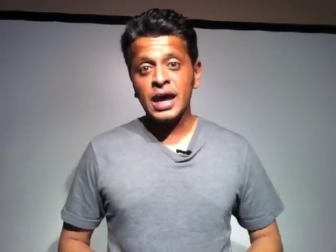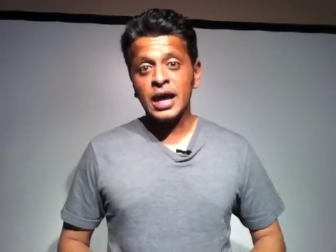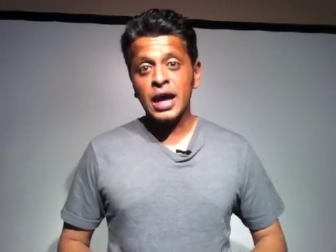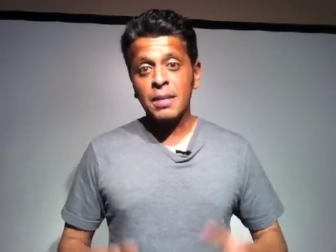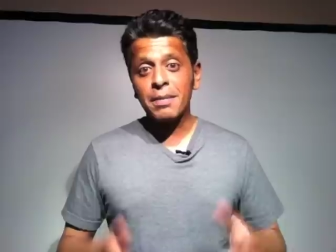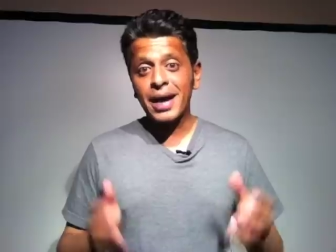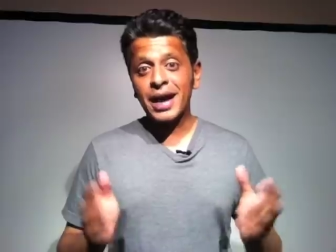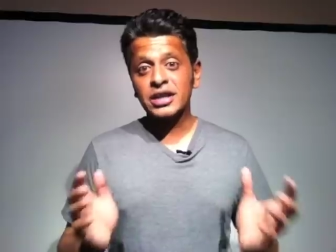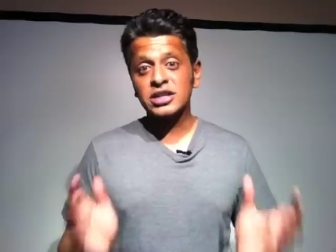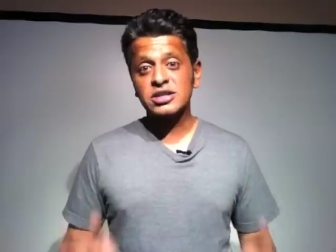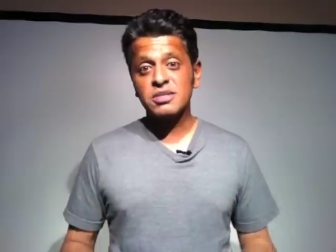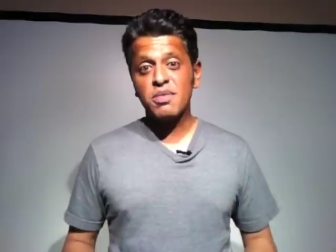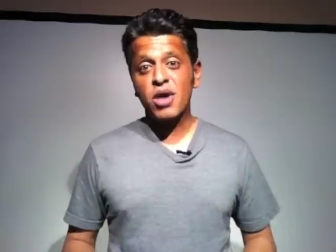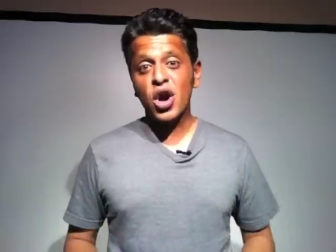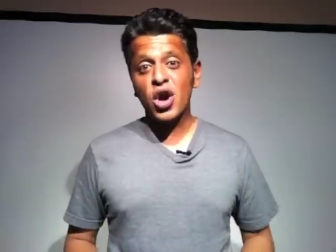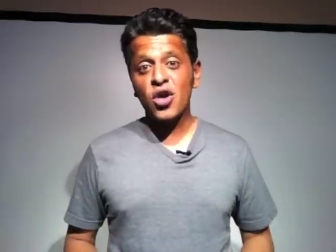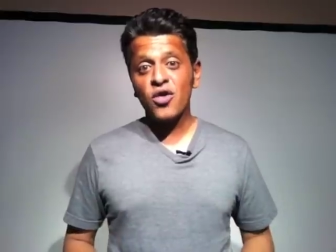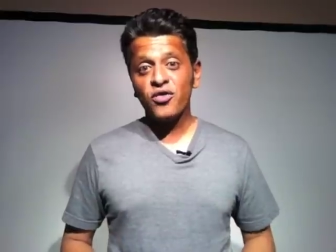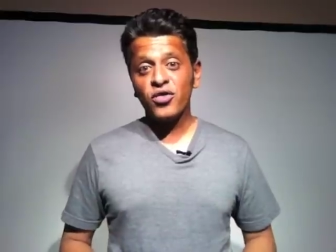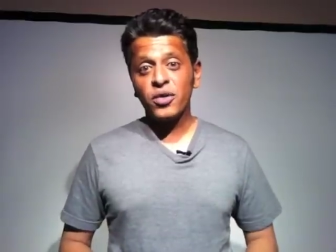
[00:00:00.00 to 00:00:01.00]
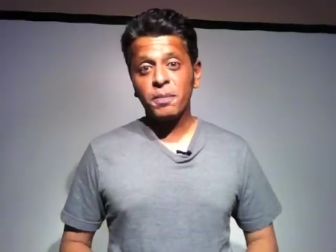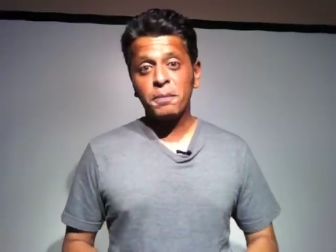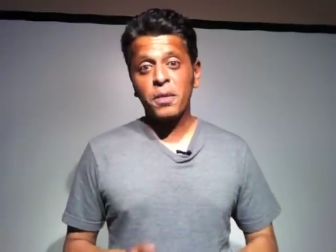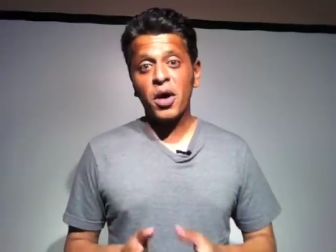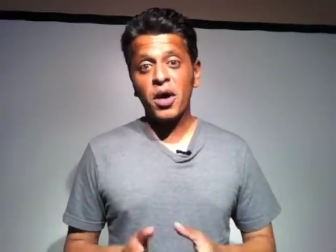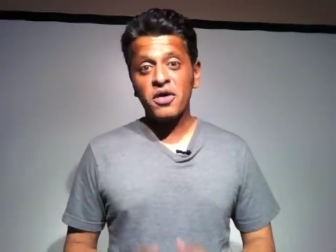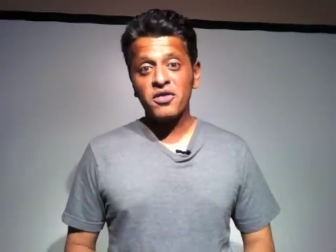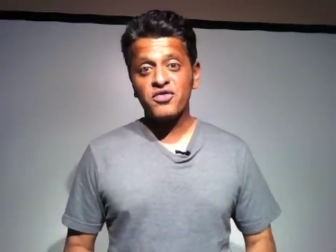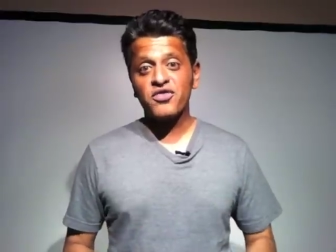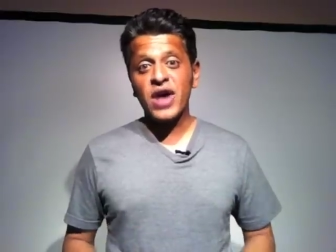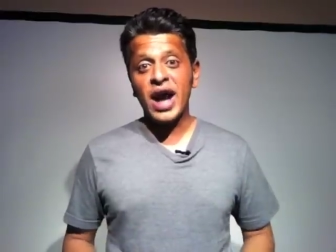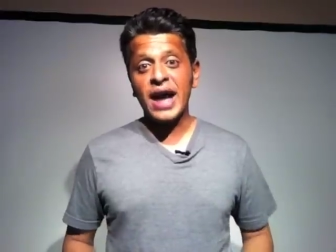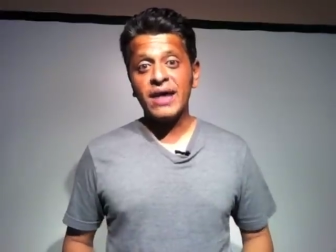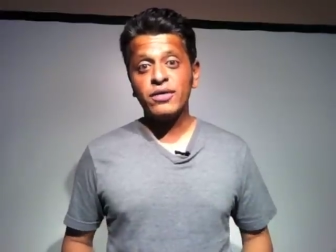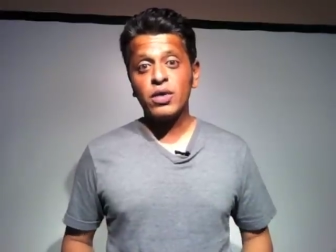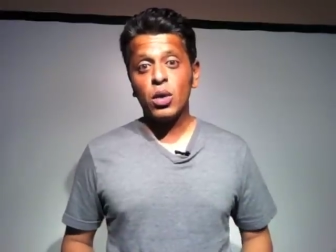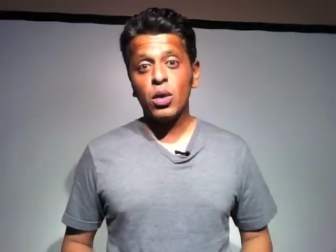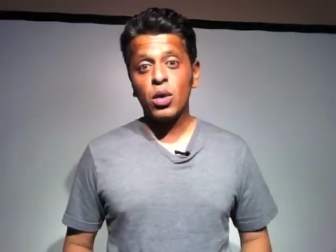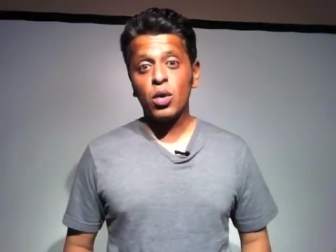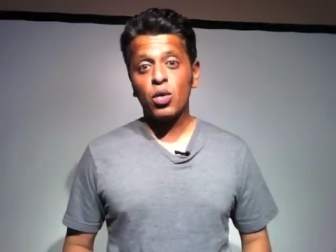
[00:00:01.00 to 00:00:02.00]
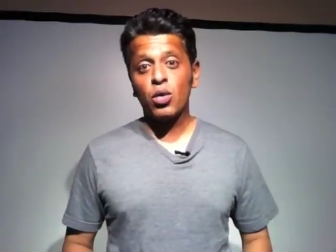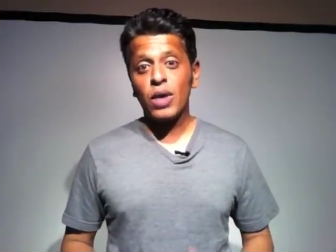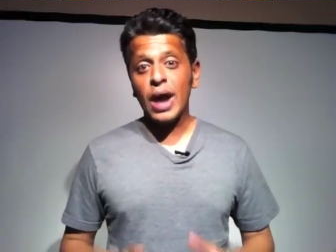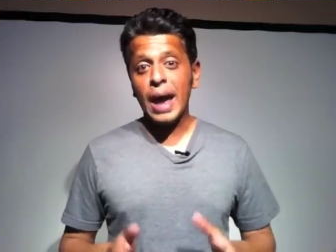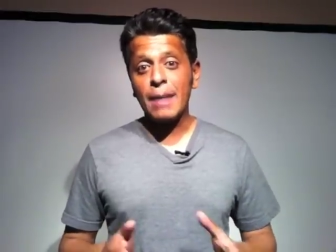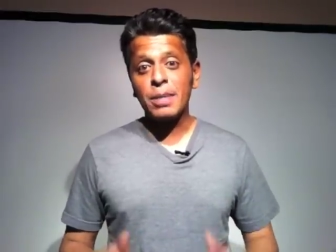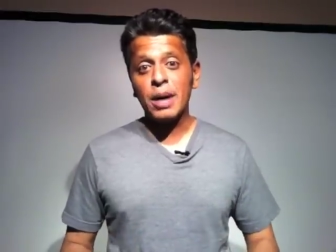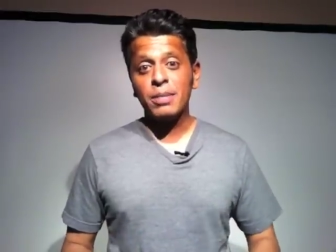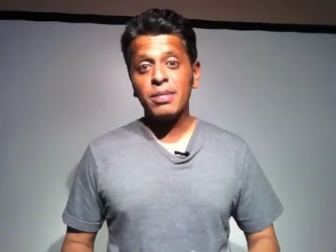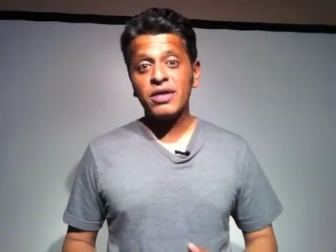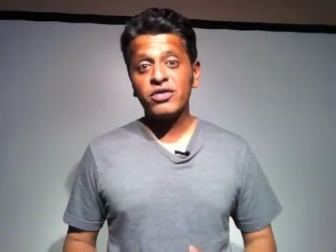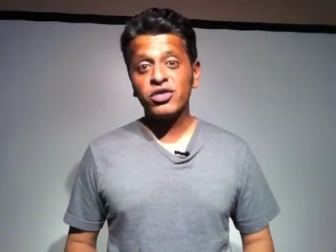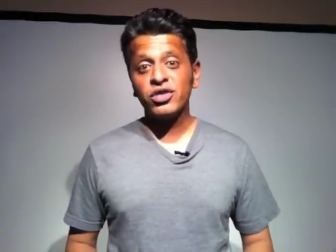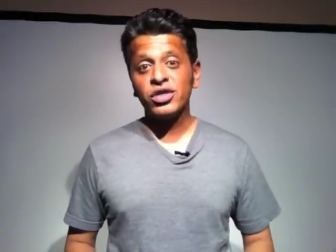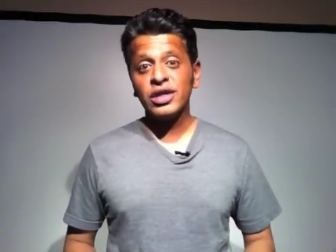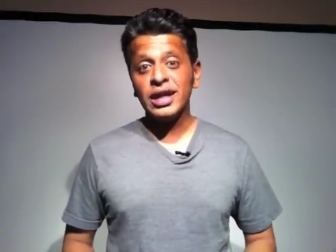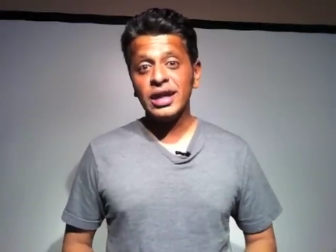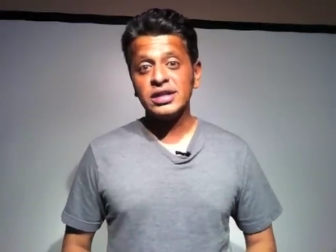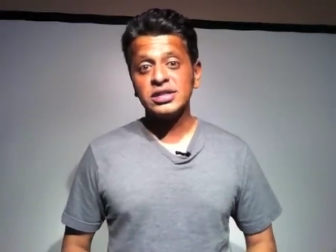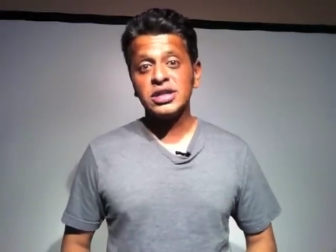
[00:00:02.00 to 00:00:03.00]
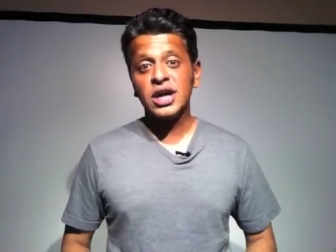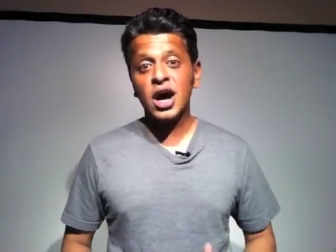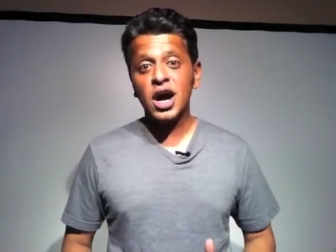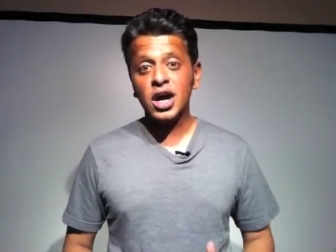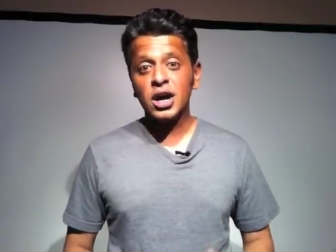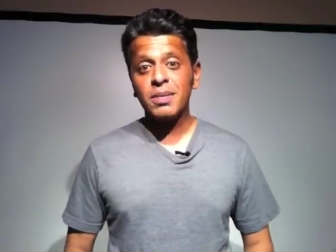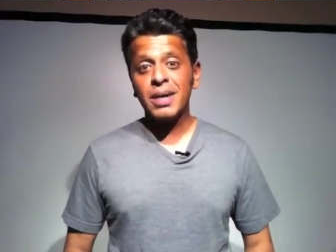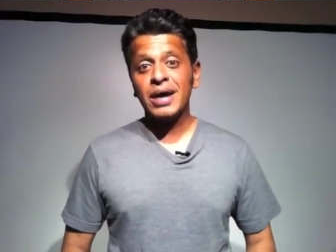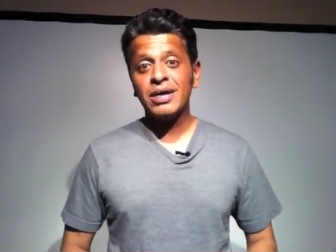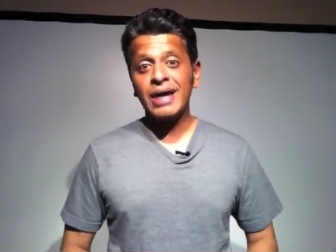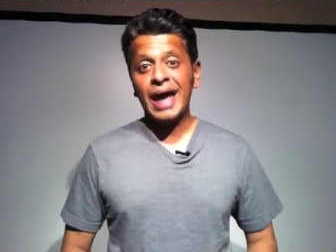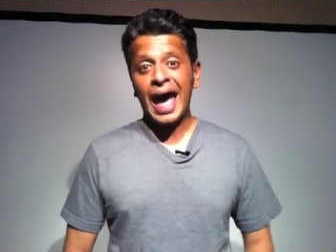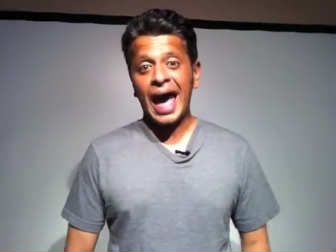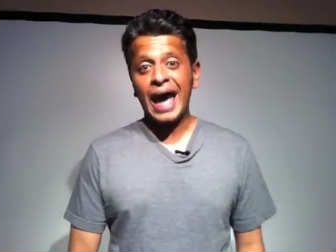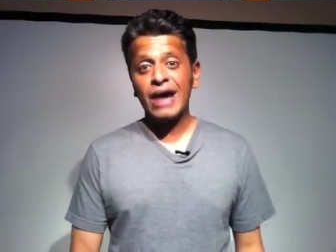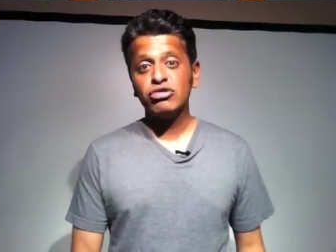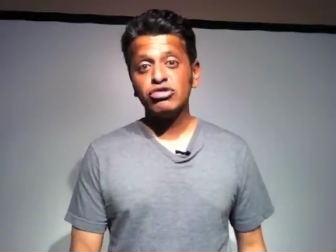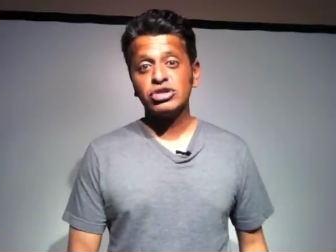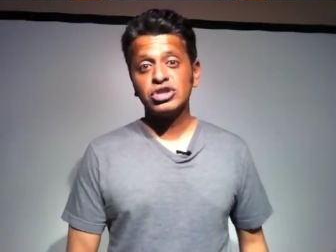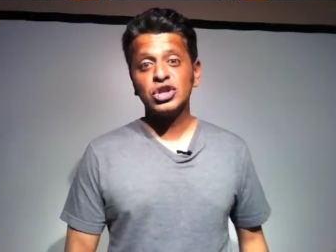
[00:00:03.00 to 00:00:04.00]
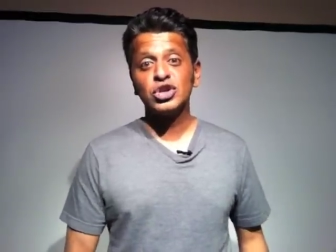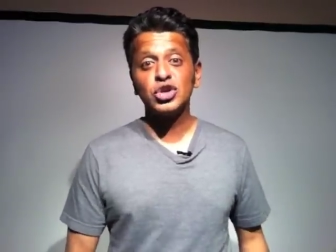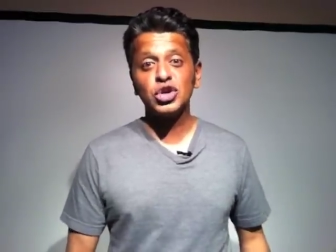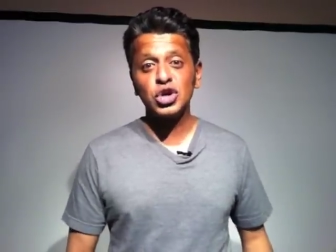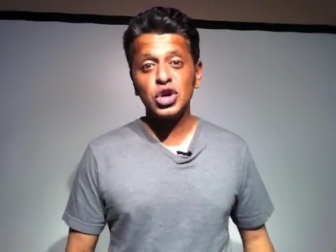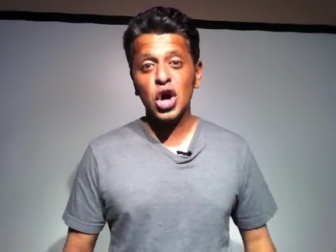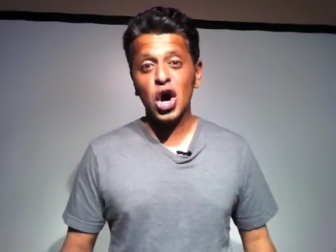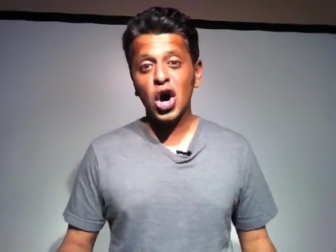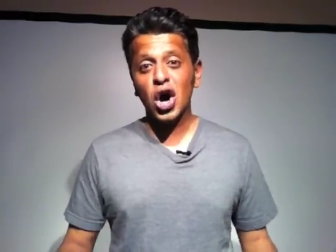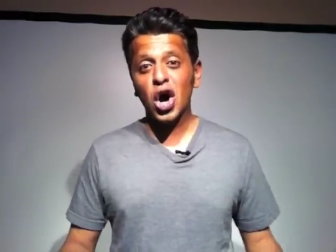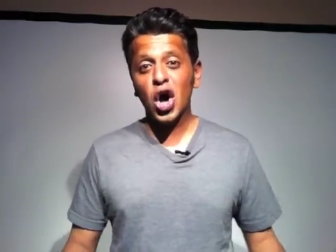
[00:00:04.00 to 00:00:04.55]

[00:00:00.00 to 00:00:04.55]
Come back tomorrow for part five where we'll wrap up everything and talk about how to turn